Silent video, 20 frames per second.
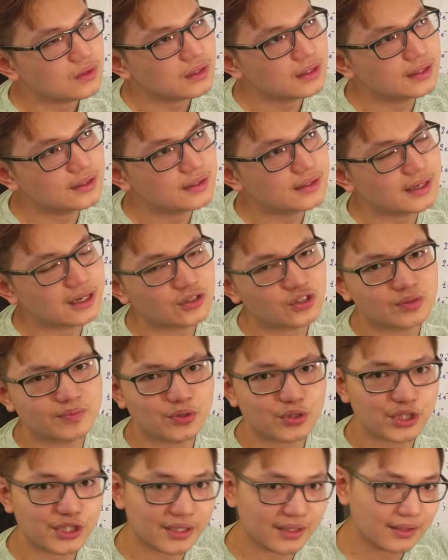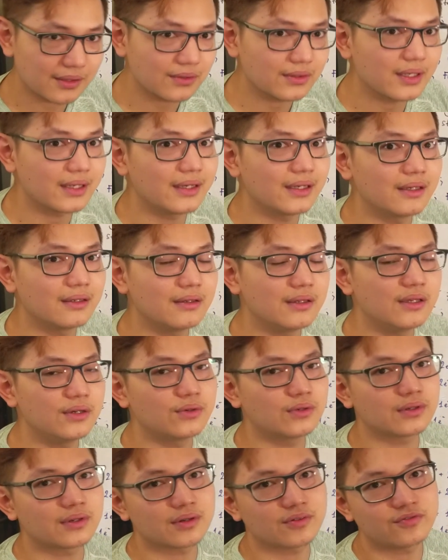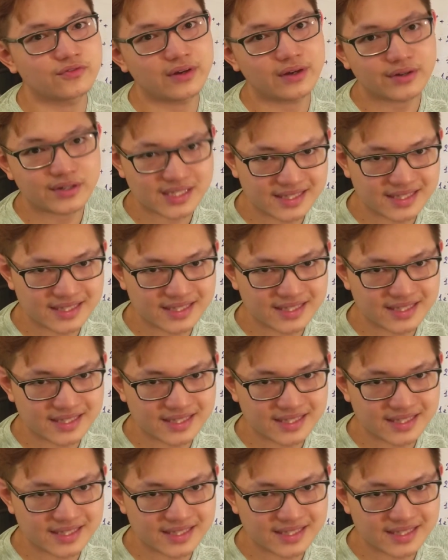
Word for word: in the outermost shell, then you are very